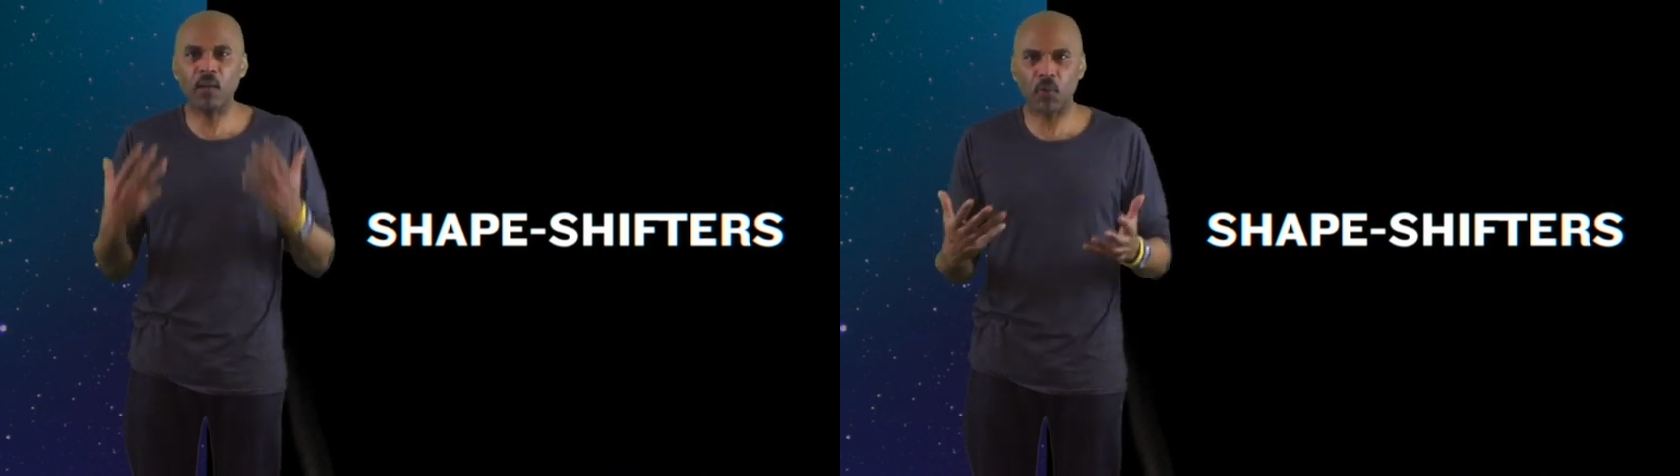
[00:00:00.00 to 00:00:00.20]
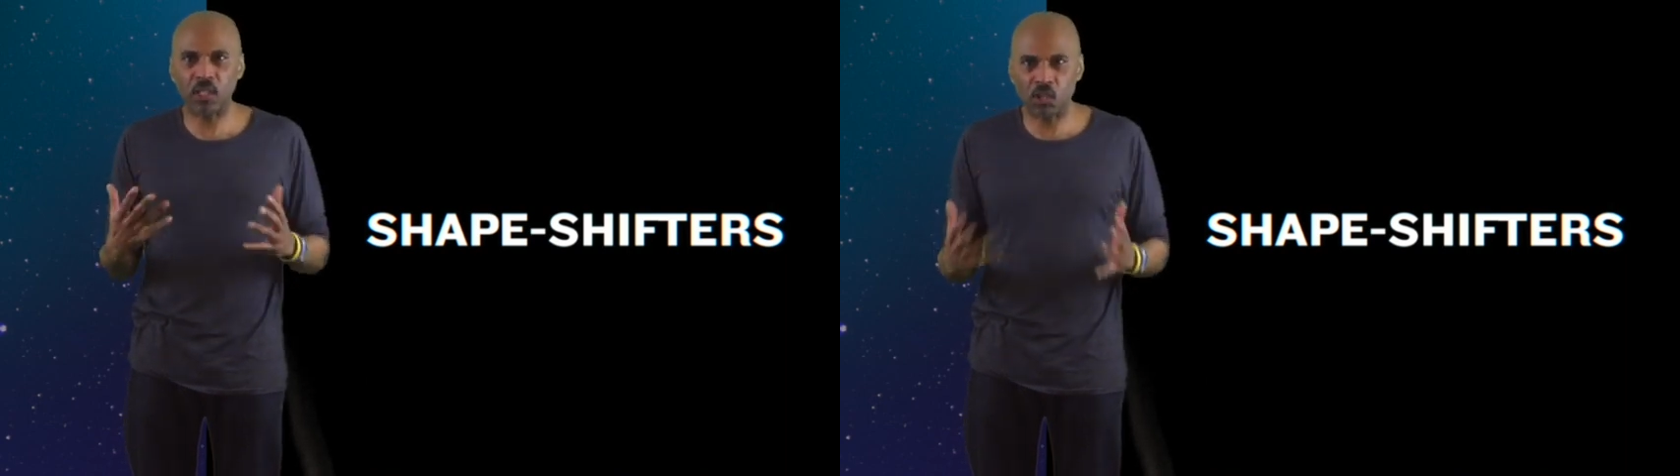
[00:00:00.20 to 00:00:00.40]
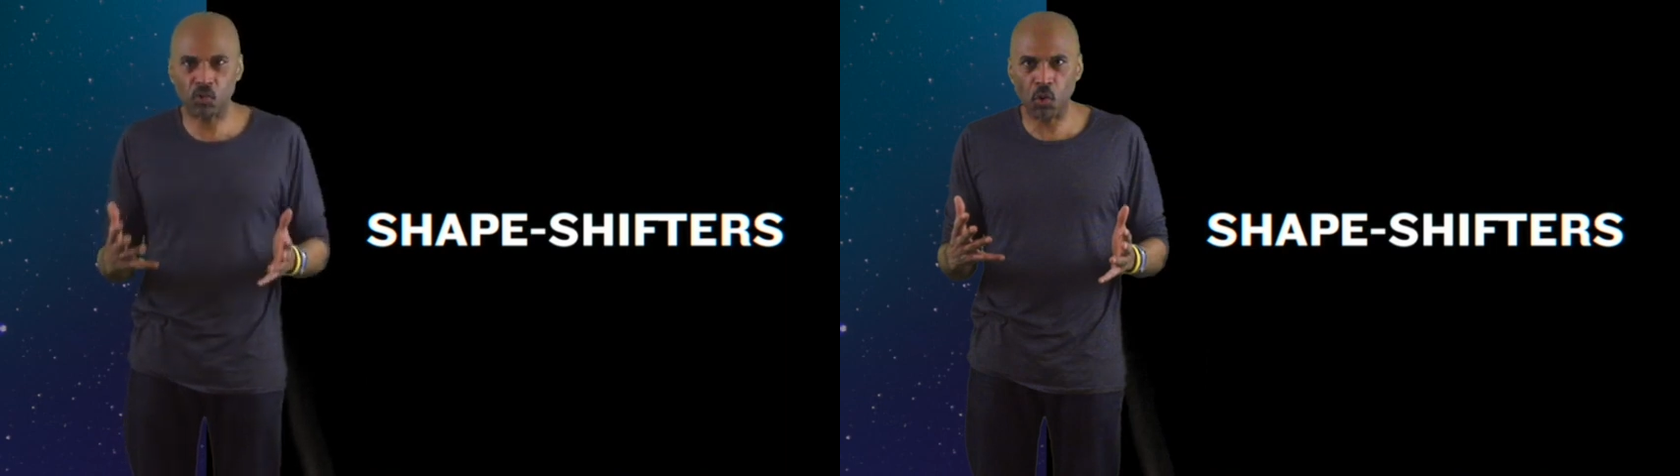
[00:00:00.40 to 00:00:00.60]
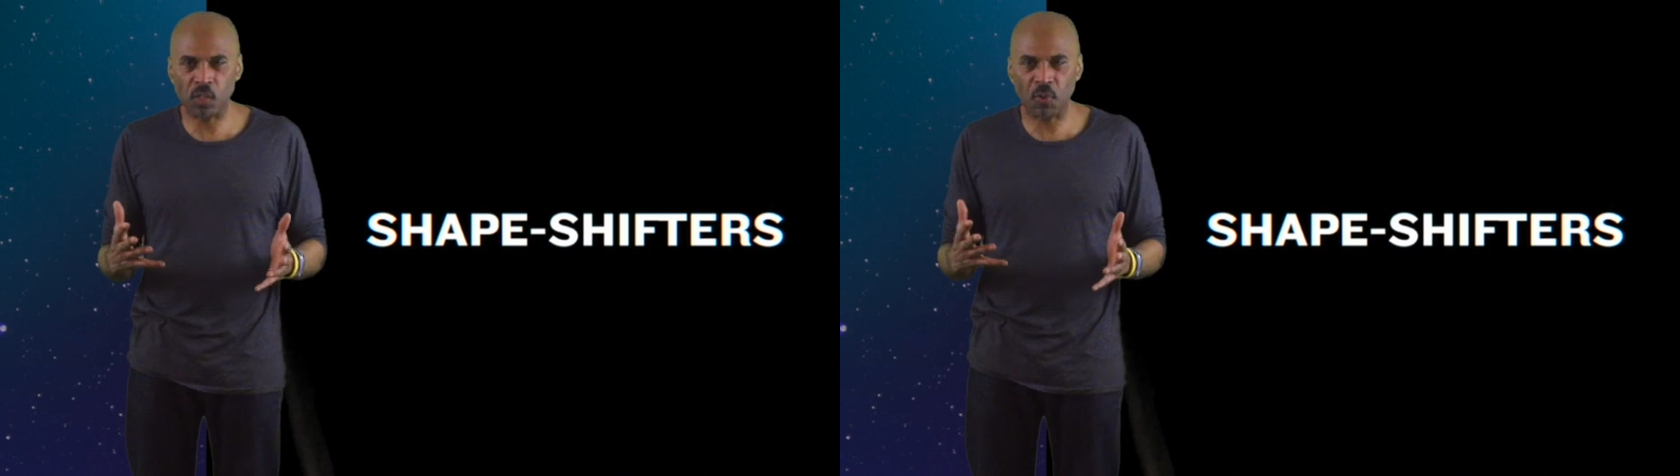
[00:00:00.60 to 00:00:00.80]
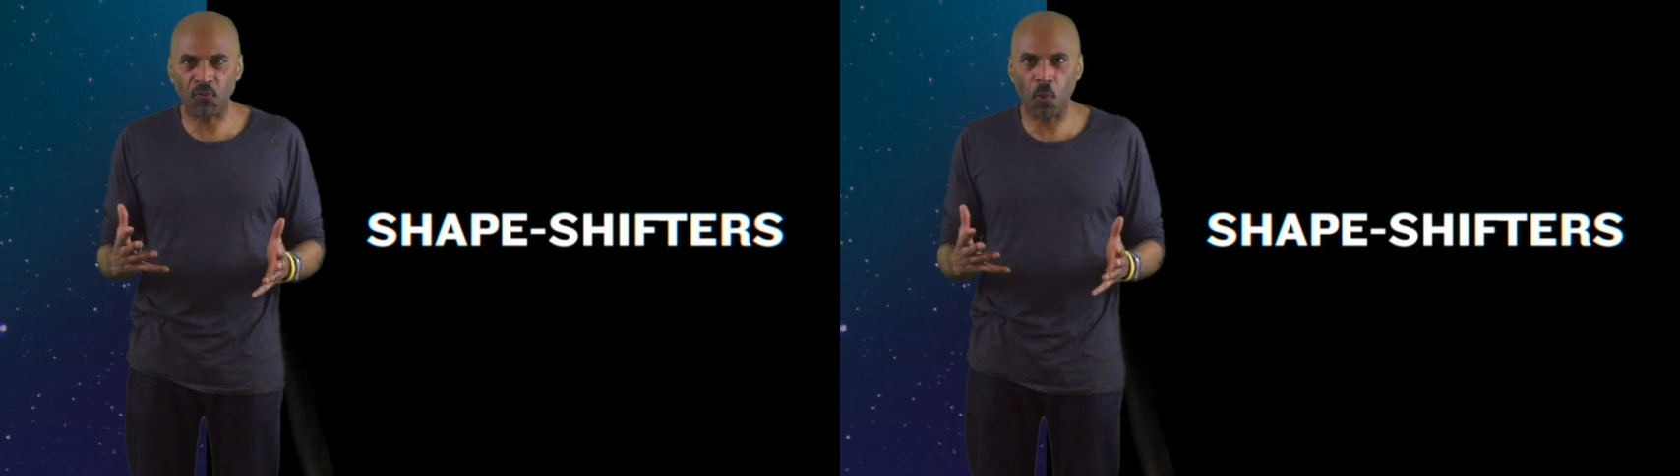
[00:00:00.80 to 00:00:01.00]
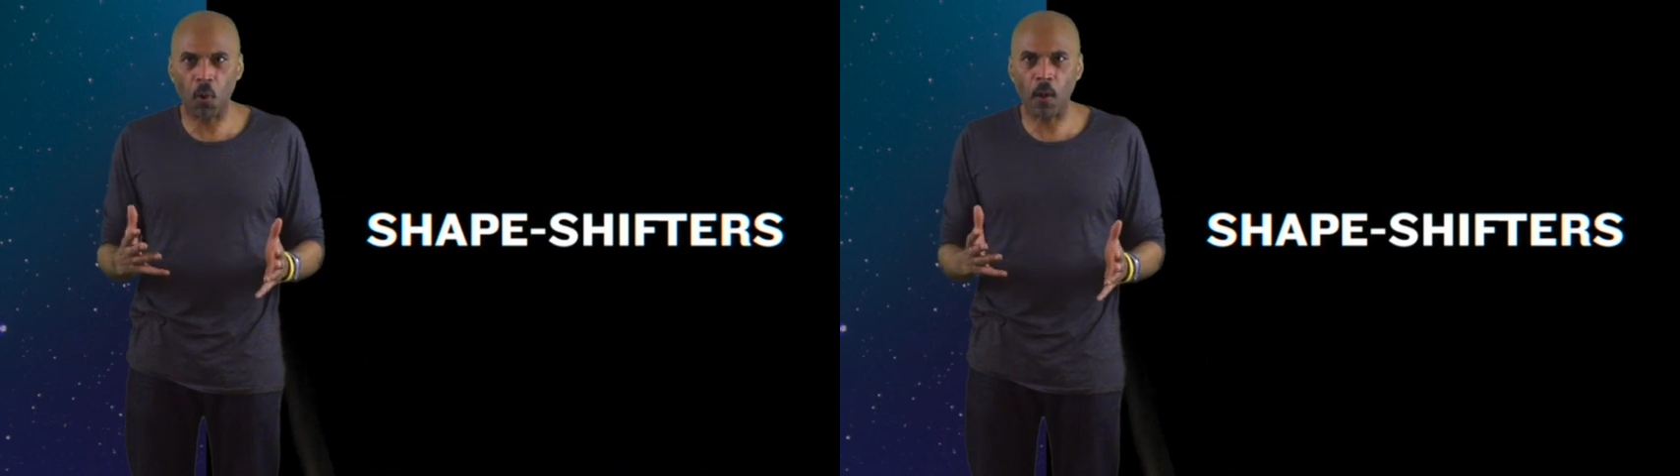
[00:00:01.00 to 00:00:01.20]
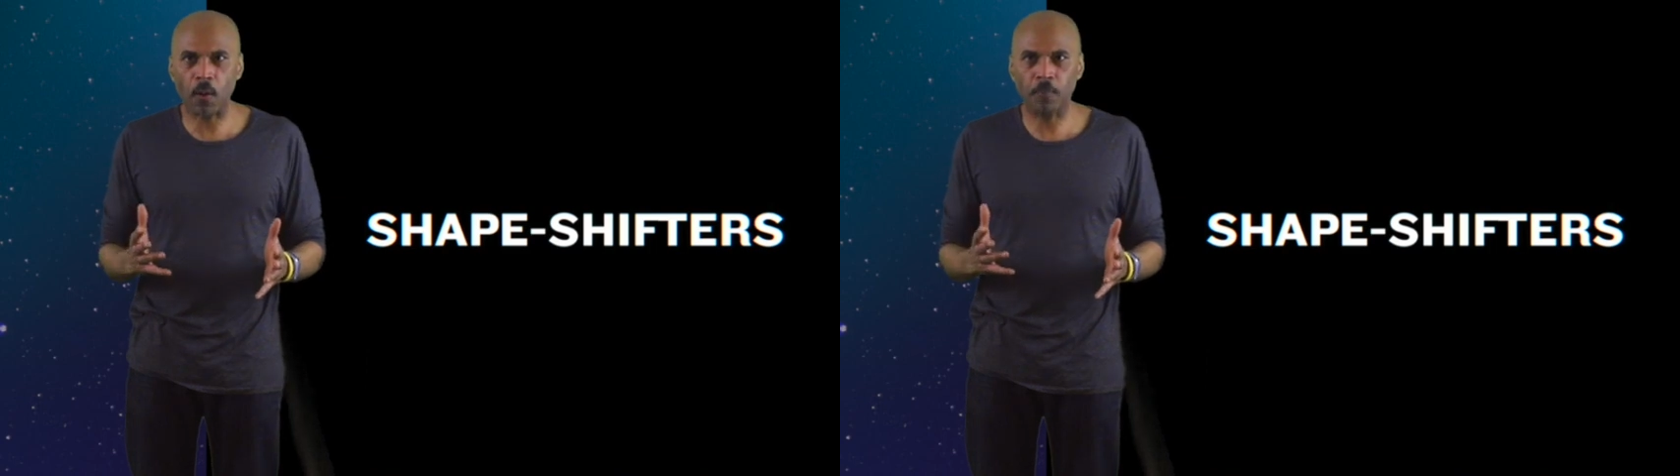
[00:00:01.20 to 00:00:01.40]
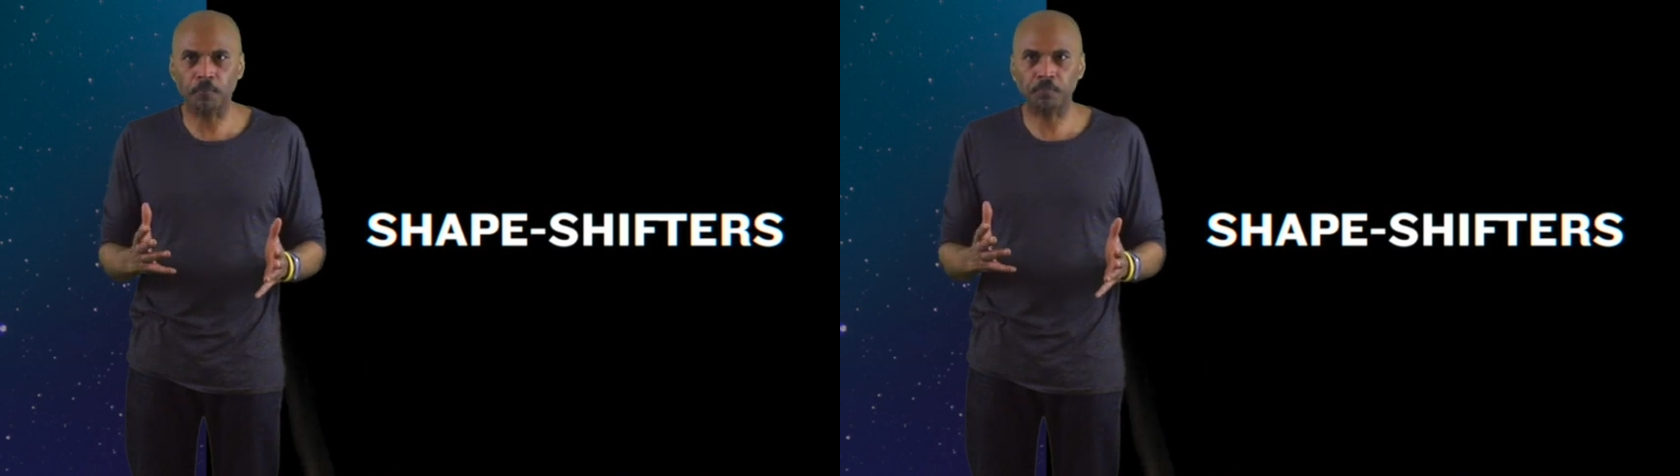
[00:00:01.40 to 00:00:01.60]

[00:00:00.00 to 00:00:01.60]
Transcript: not read these stories before,